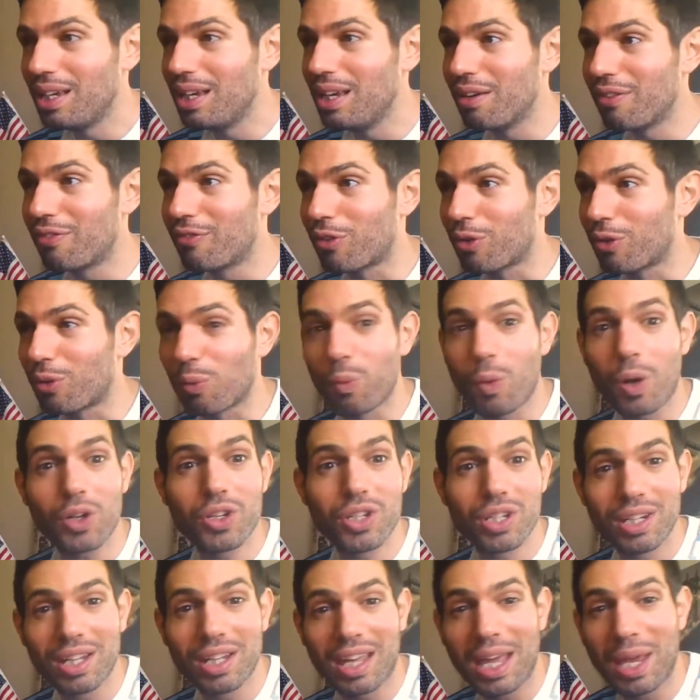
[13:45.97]
uh, for
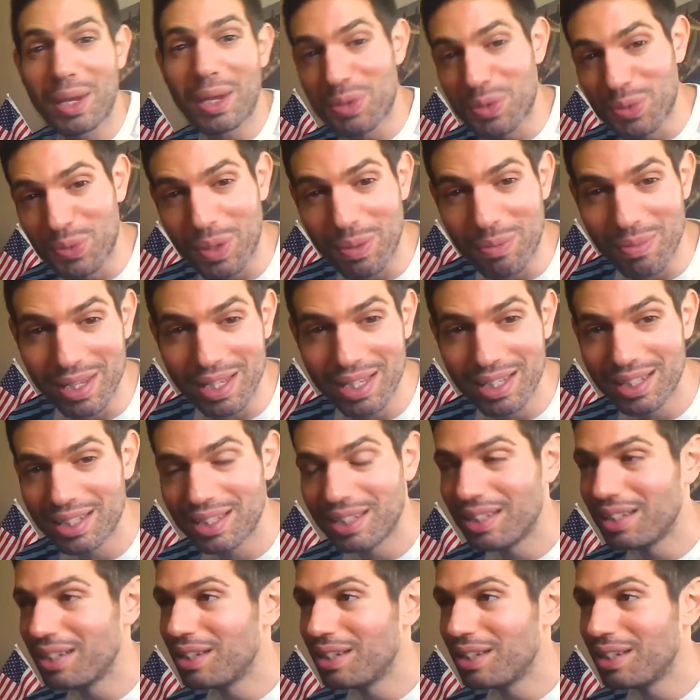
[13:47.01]
watching the games with me,